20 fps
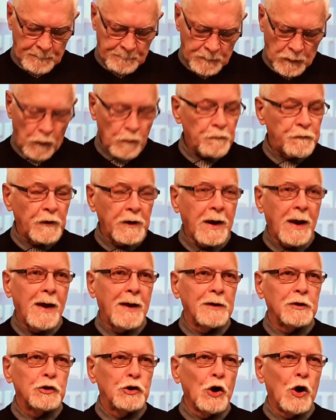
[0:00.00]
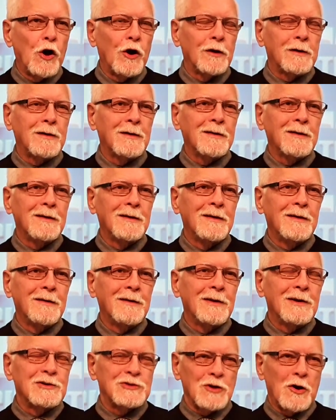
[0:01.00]
Don't forget, God
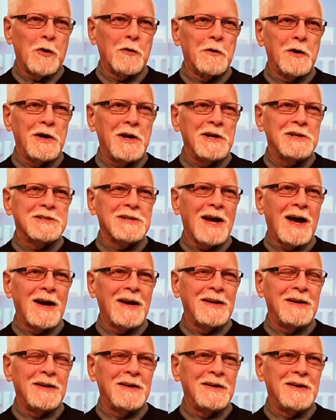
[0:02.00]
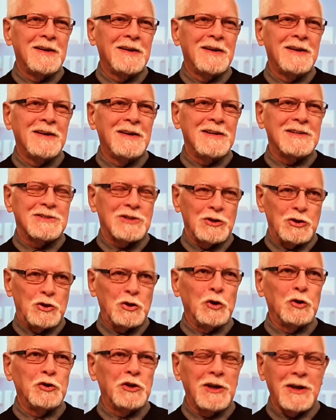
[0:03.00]
has already decided it's a
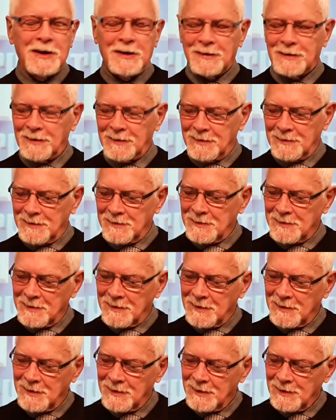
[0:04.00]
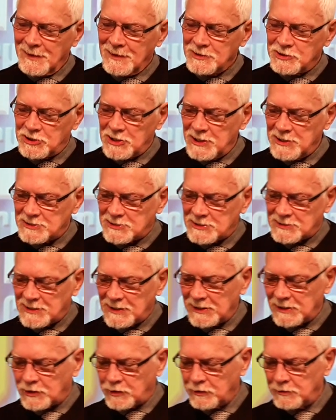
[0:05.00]
done deal. Jesus
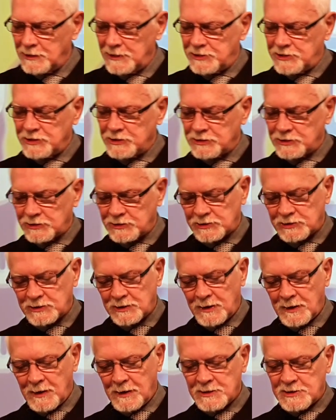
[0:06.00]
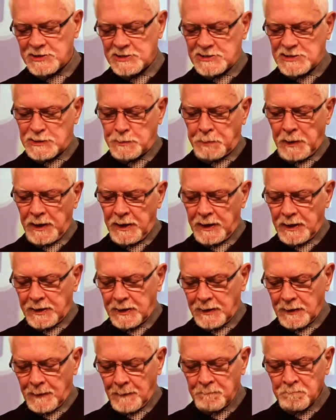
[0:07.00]
encourages us to
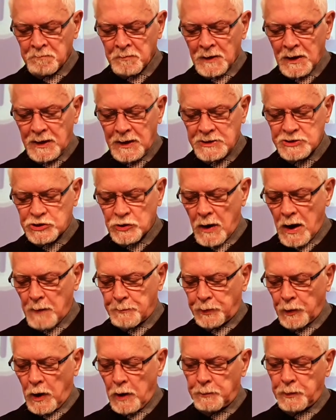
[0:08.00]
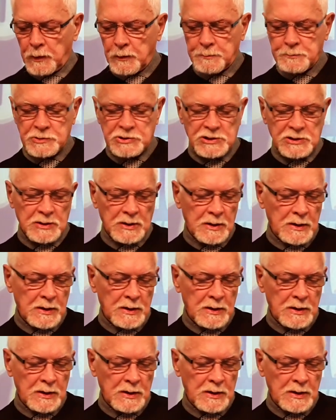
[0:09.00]
speak into our problems.